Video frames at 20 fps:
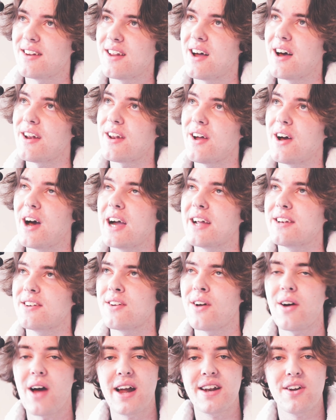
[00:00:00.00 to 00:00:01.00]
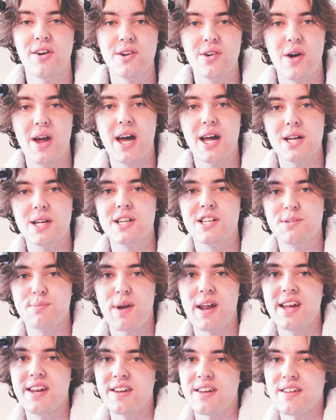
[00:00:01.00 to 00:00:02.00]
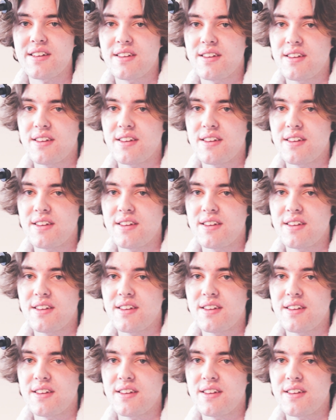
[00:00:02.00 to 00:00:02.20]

I don't I don't I don't know how to explain it.